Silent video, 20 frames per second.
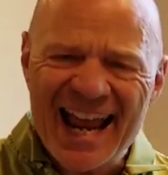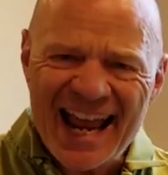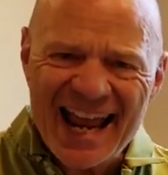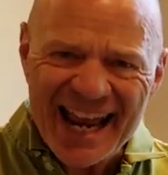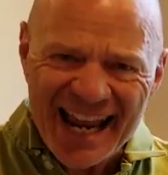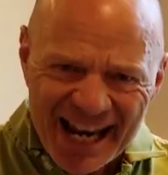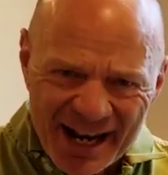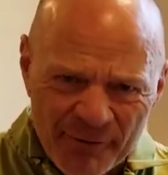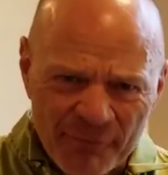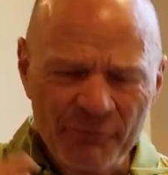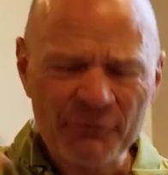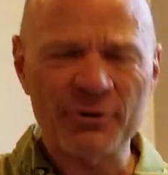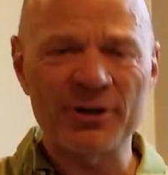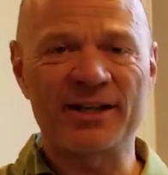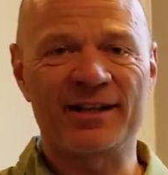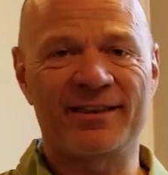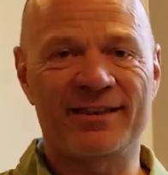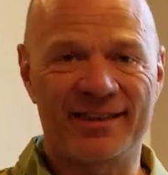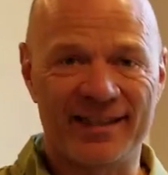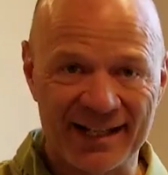
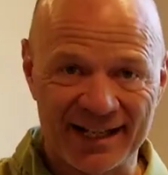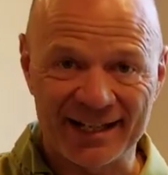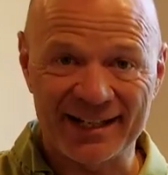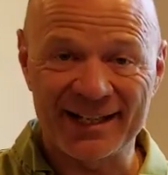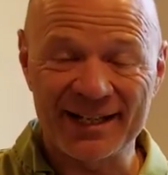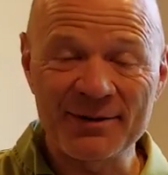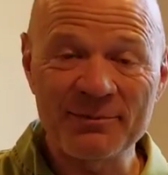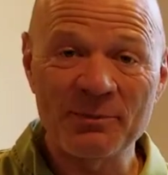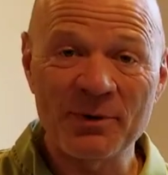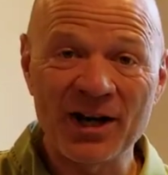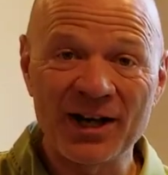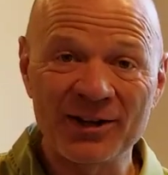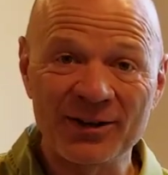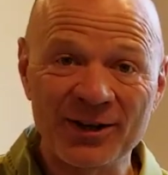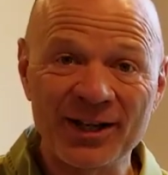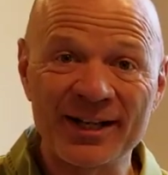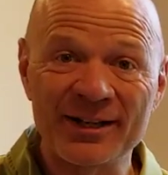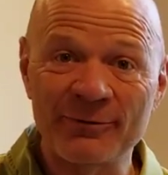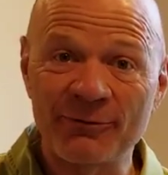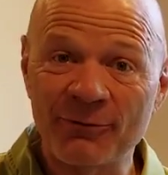everything in my
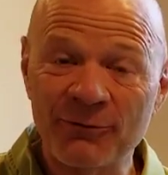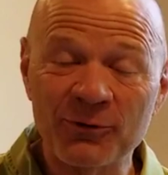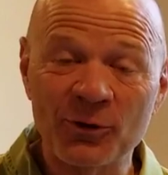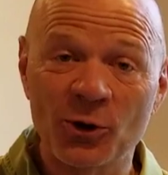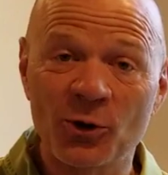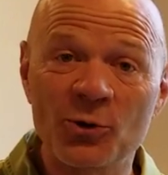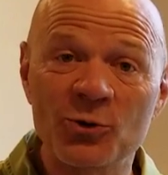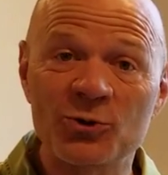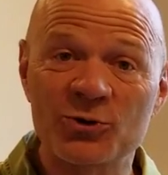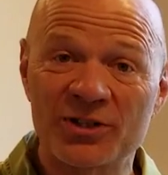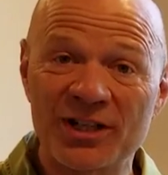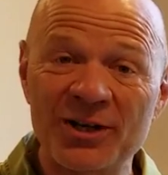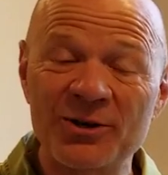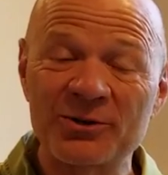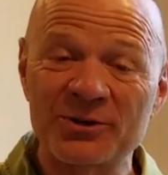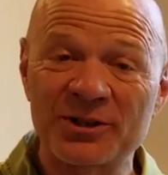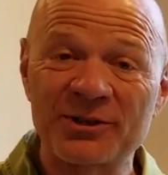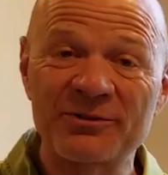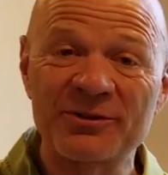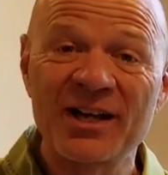life flows
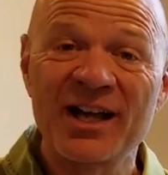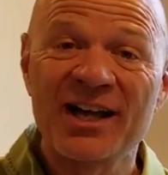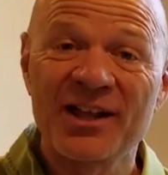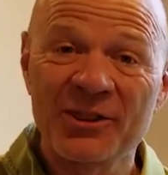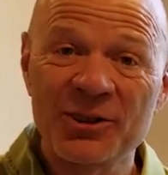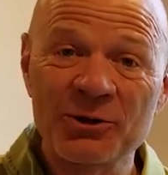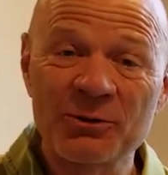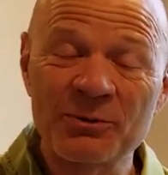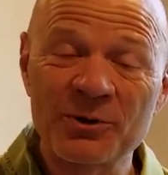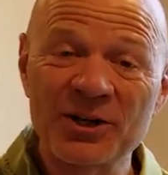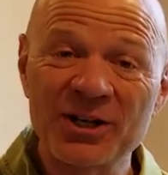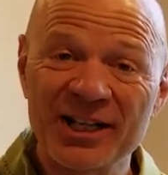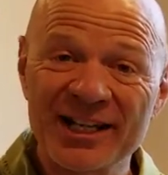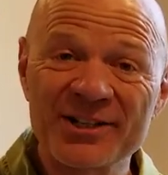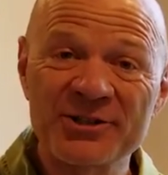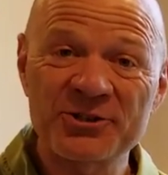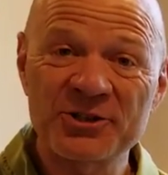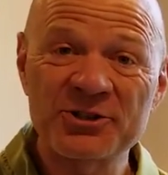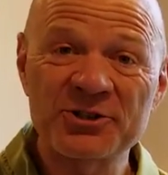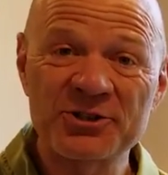out of the
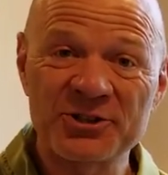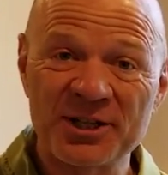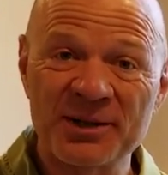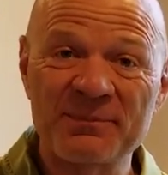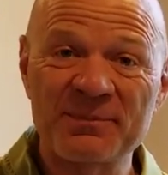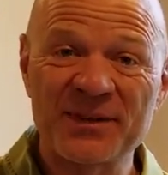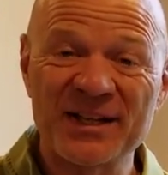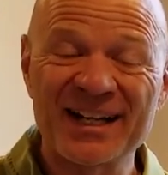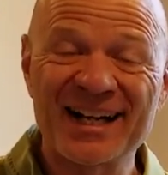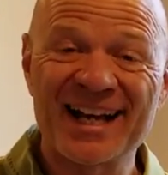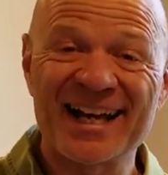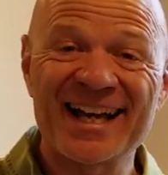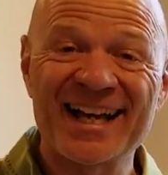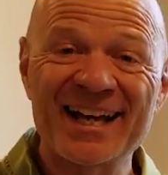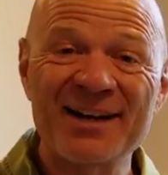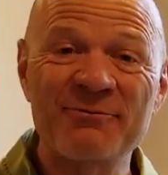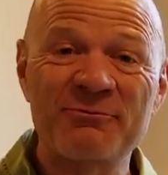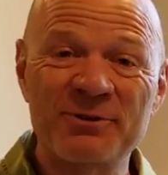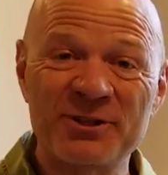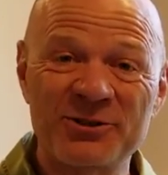relationship that I
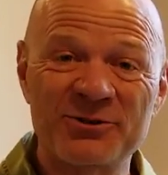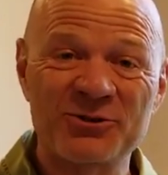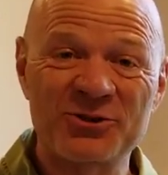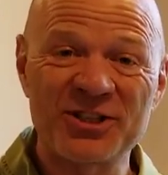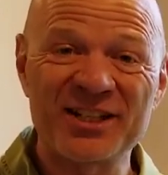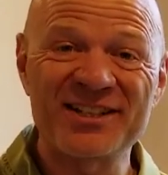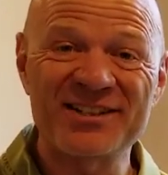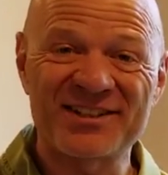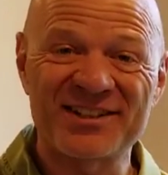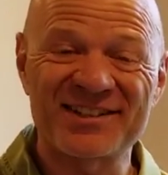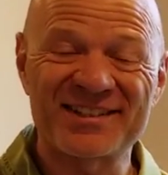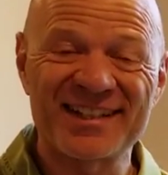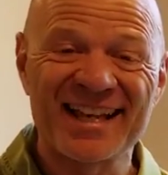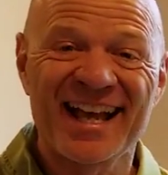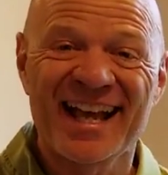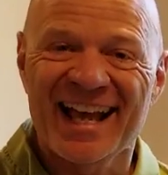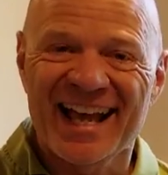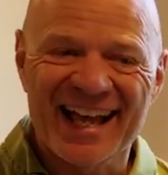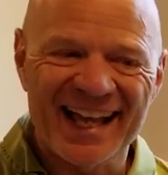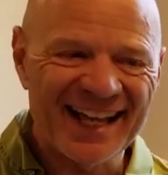have with Jesus.
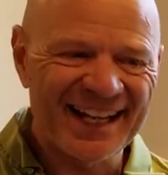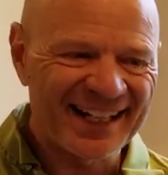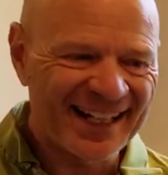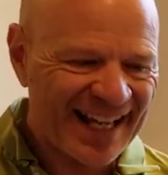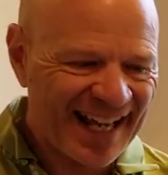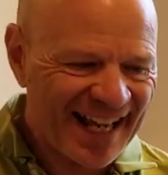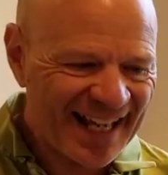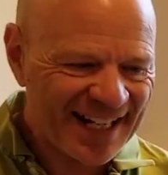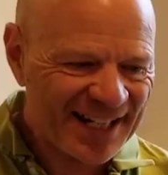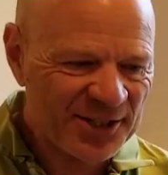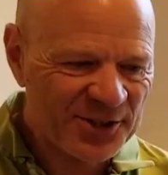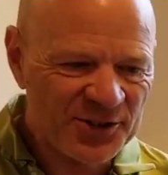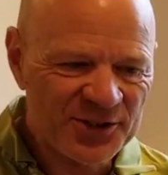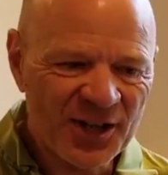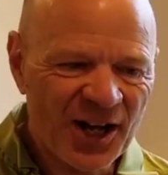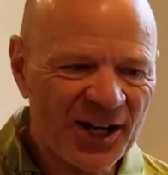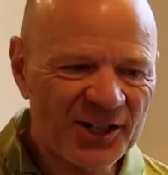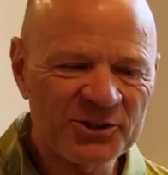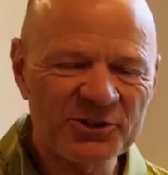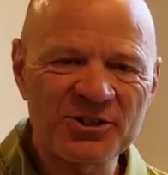And, and it's
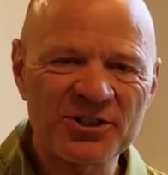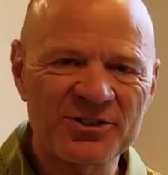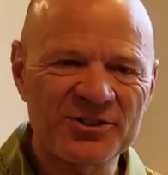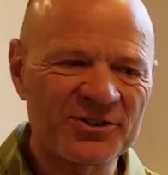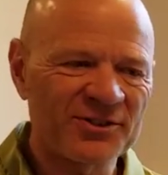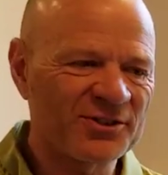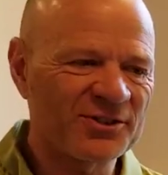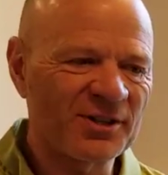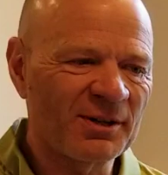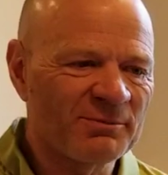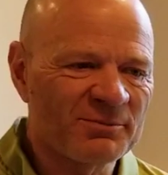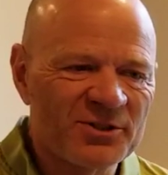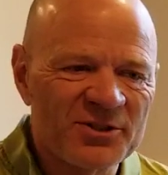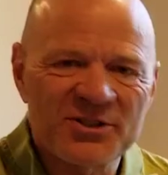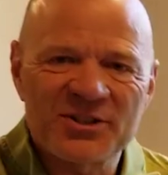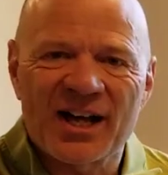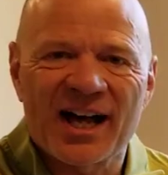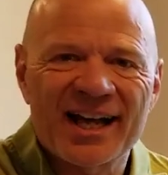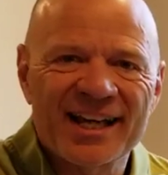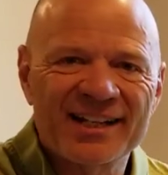not just some
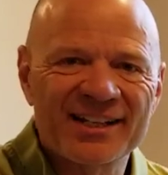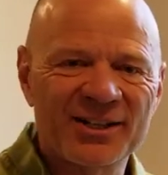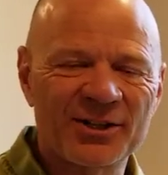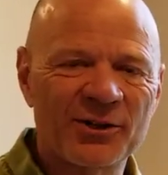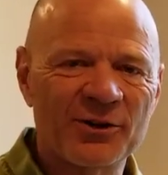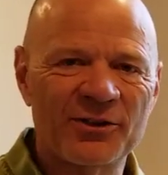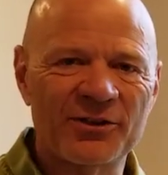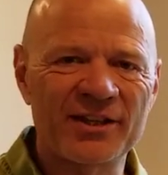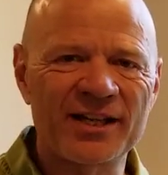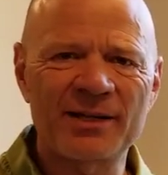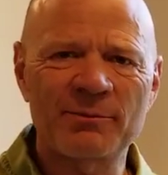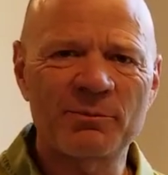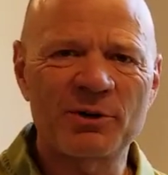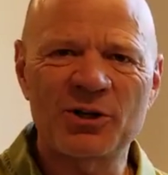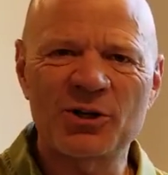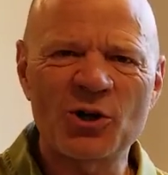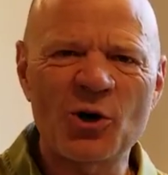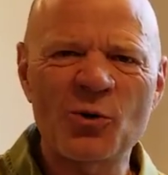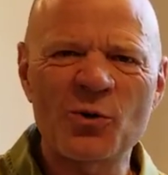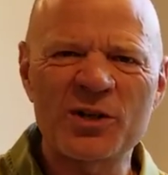side little thing, but
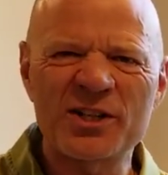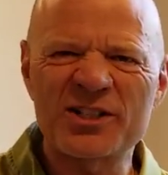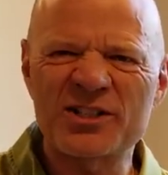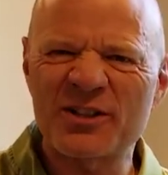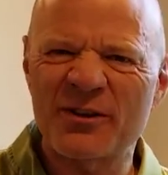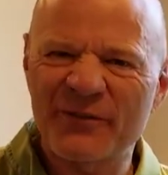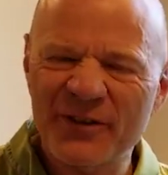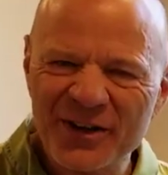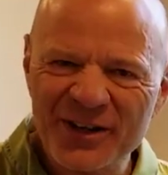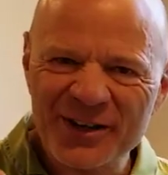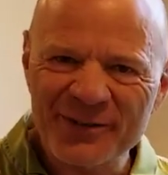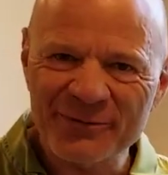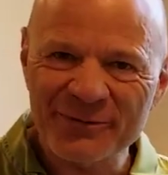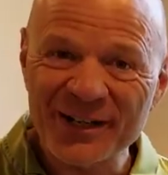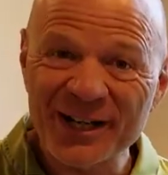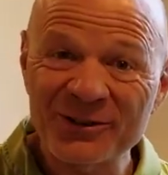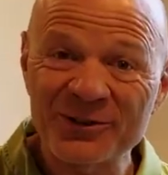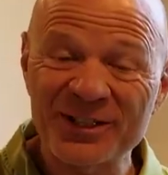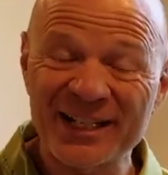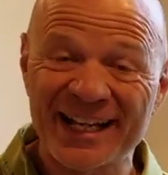no, it is the very
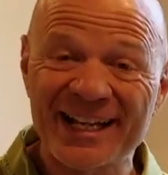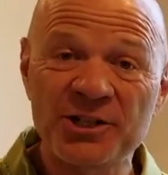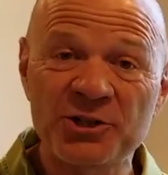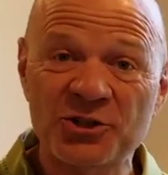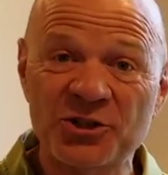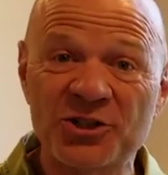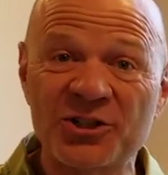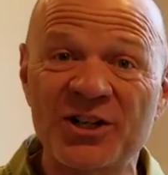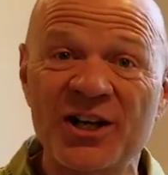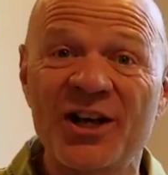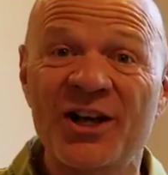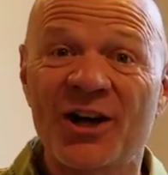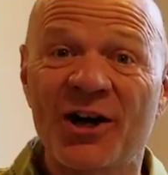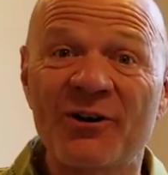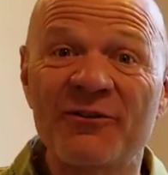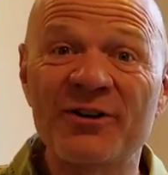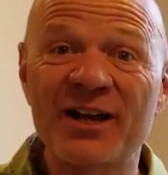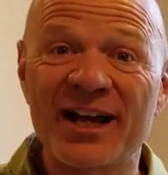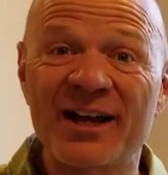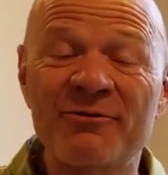foundation
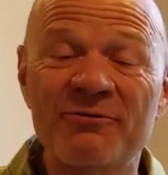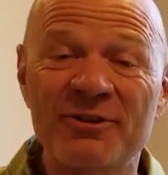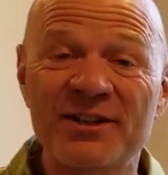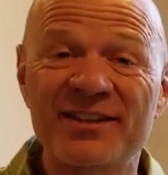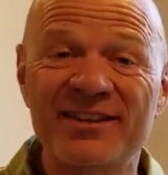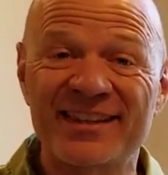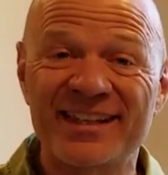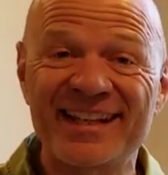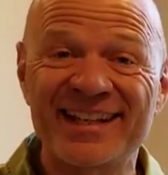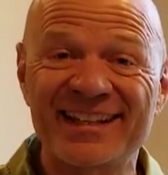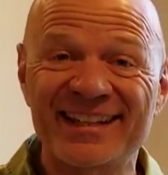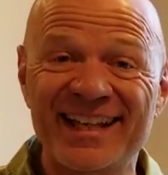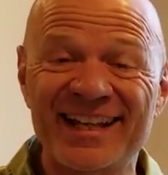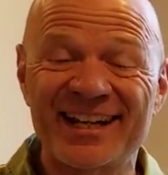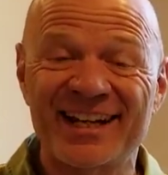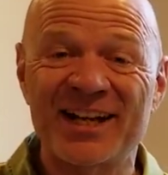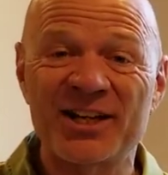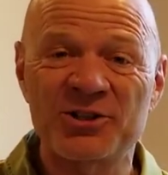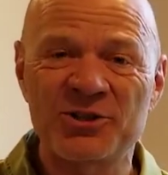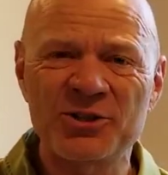of everything that
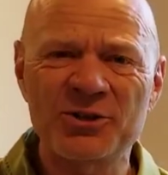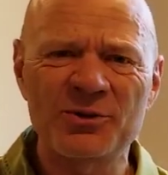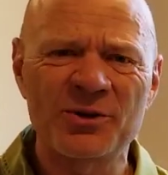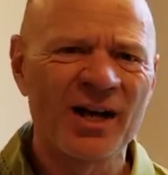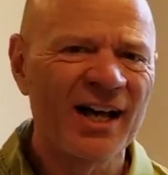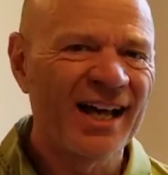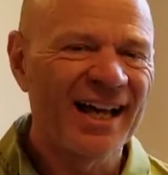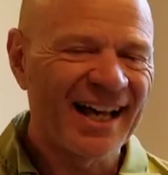I do.